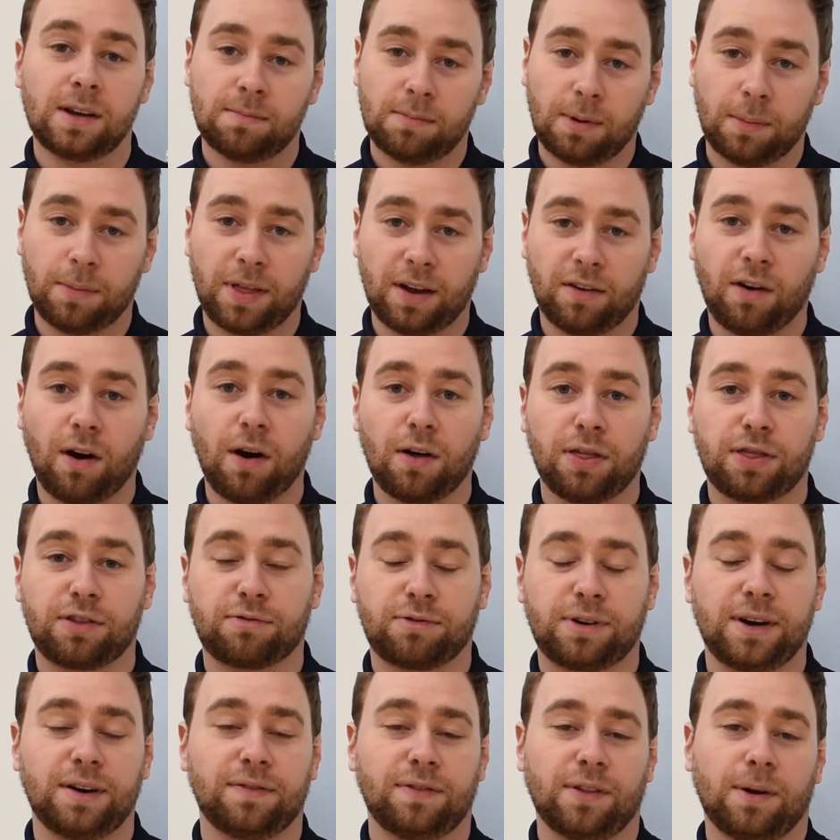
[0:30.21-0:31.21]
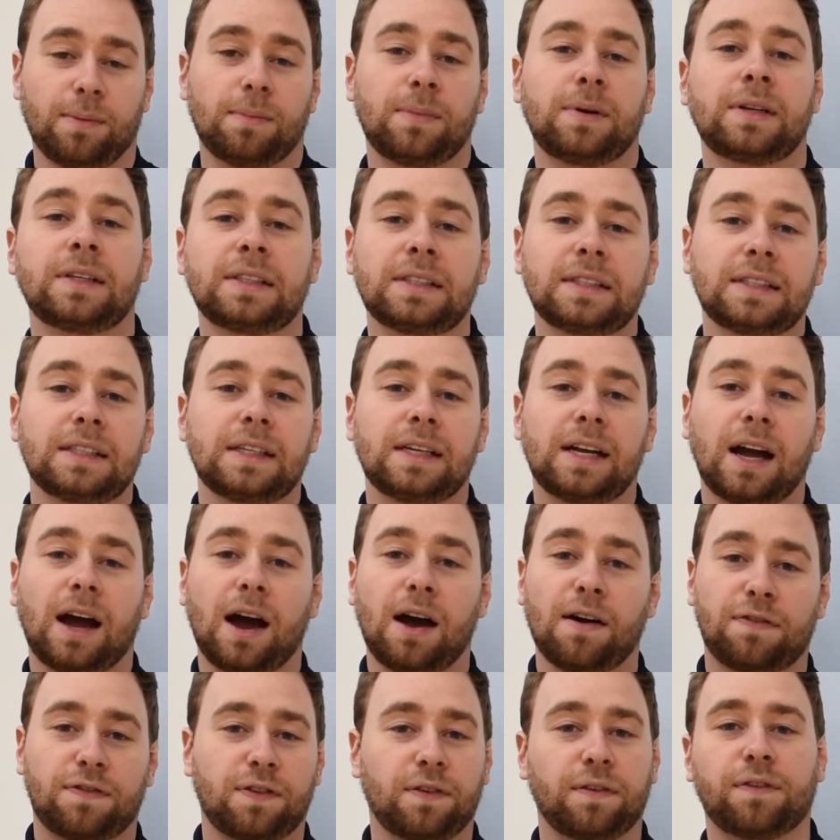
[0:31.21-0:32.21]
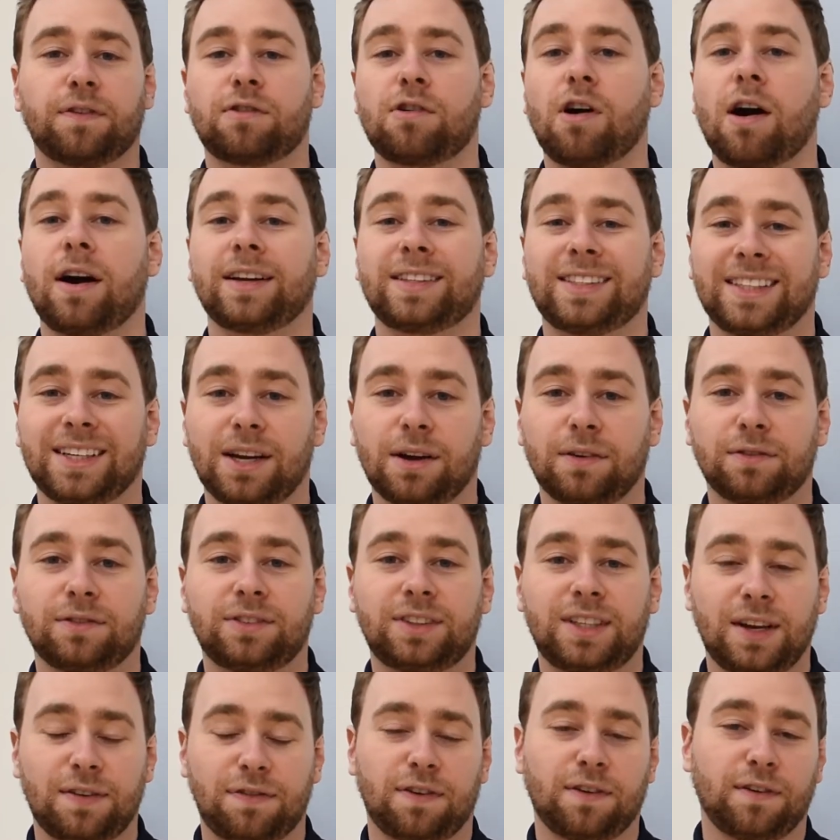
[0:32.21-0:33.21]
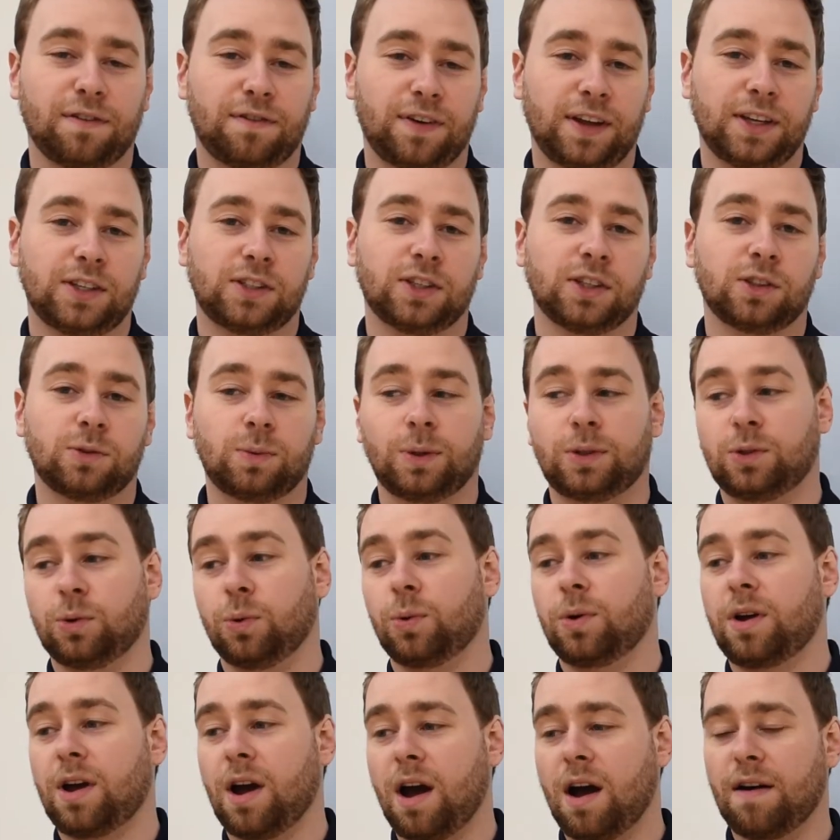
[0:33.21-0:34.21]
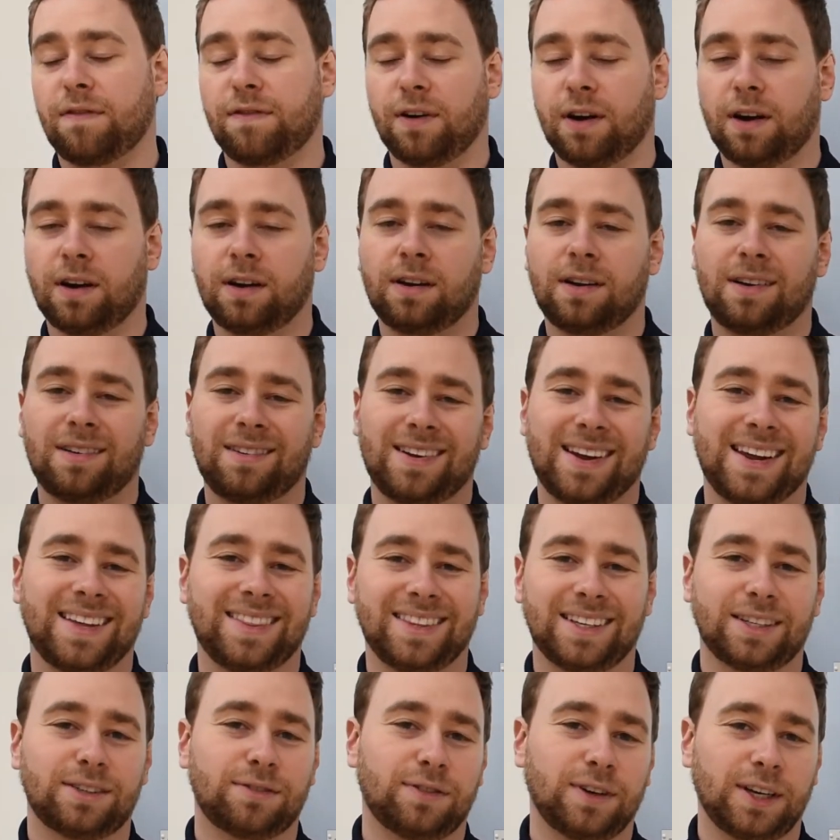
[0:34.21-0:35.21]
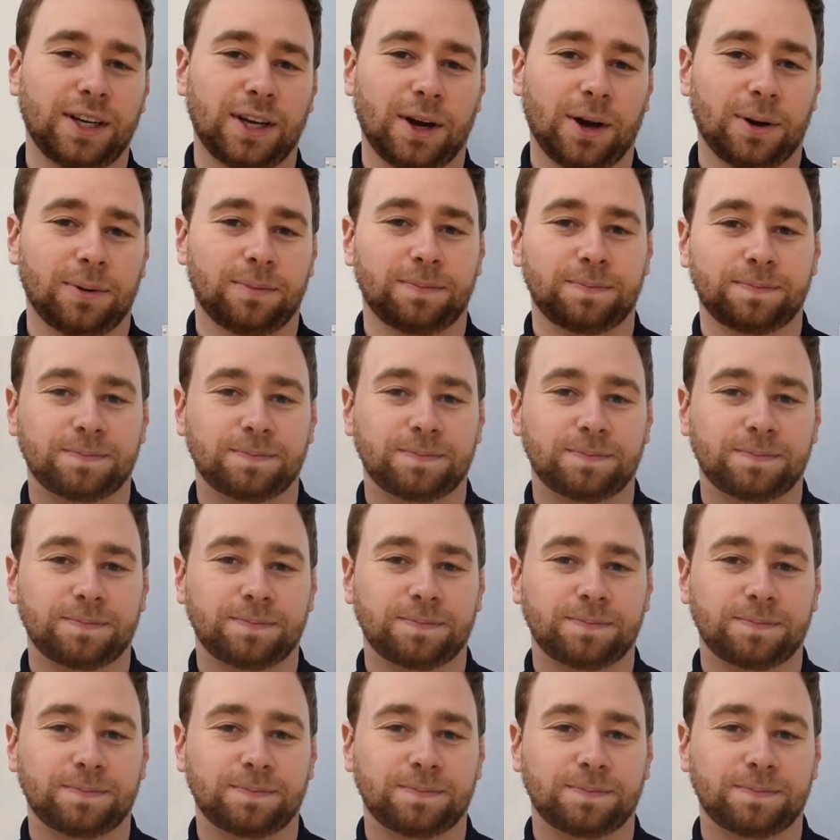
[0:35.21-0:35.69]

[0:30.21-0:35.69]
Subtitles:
Remember, there are three of them for a variety of different features, which we'll cover in this video.